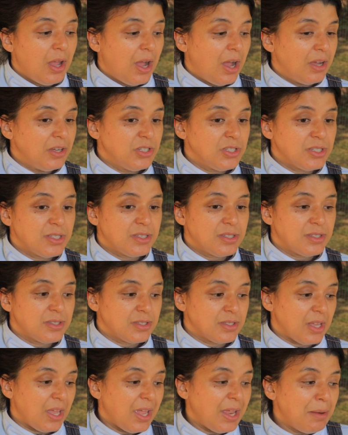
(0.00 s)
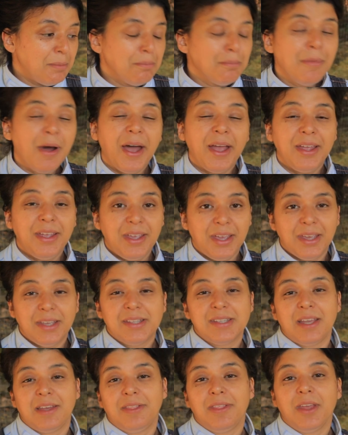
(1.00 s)
I just, in my
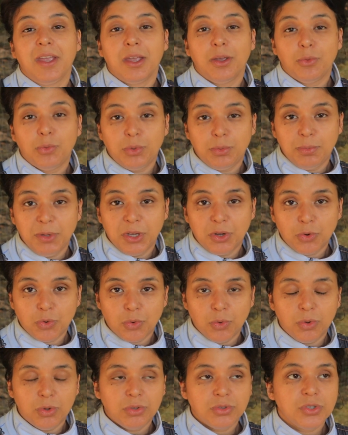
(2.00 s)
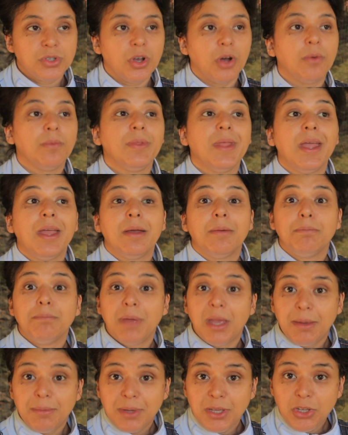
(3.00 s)
case, I think it would be cruel. So
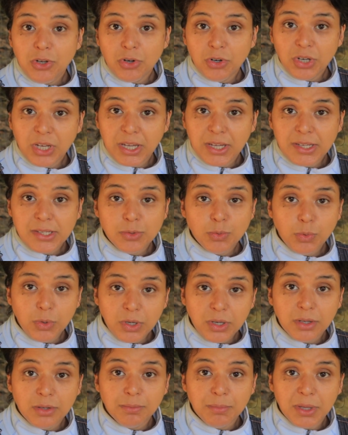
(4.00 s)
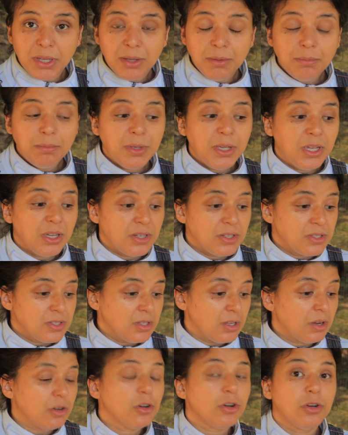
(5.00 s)
maybe in your case wouldn't be, because
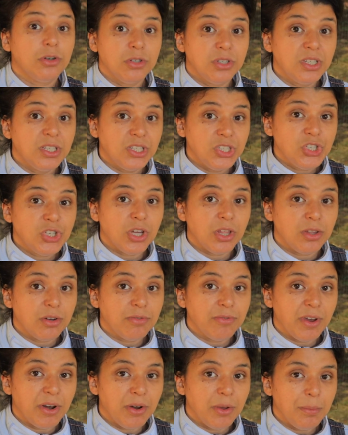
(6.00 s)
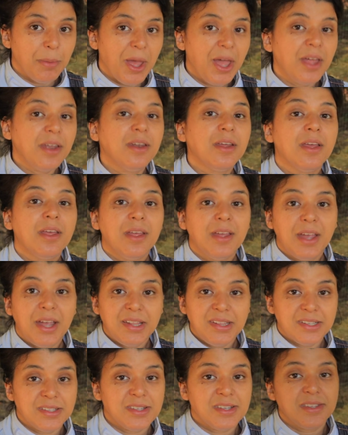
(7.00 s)
they're hurting each other very bad,
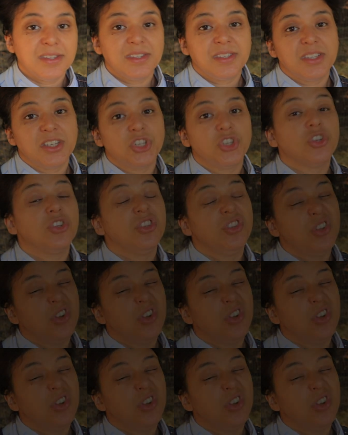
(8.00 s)
and that's a decision